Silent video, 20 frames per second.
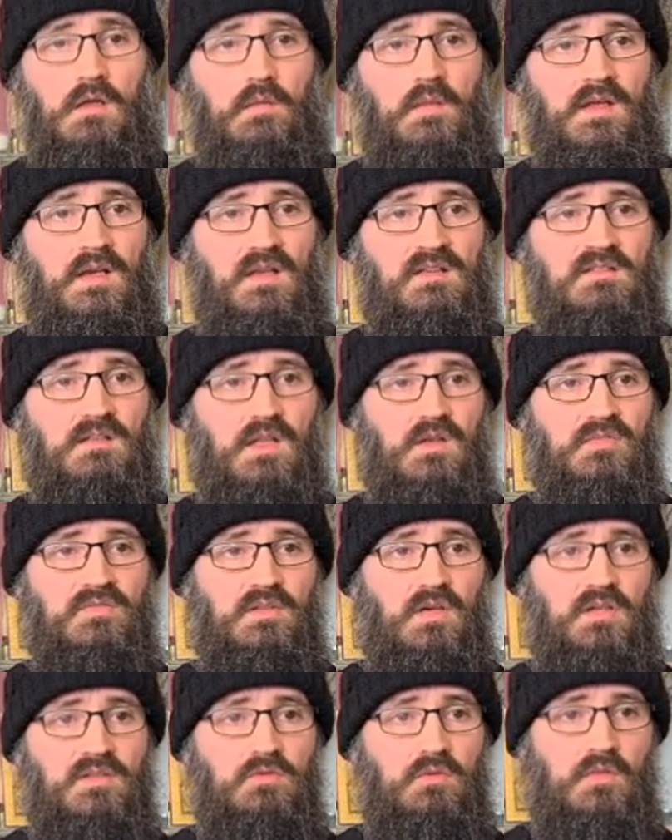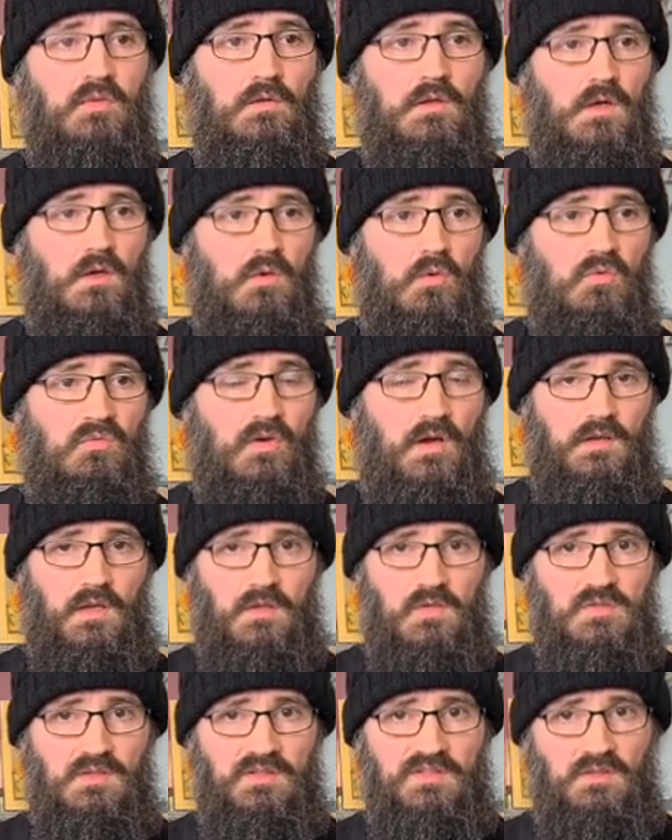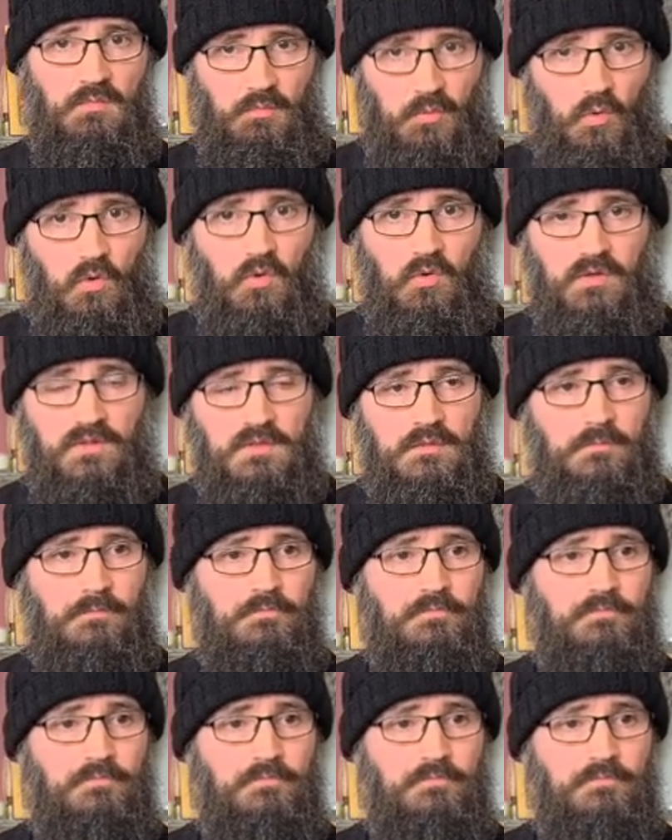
that has left us with no financial support.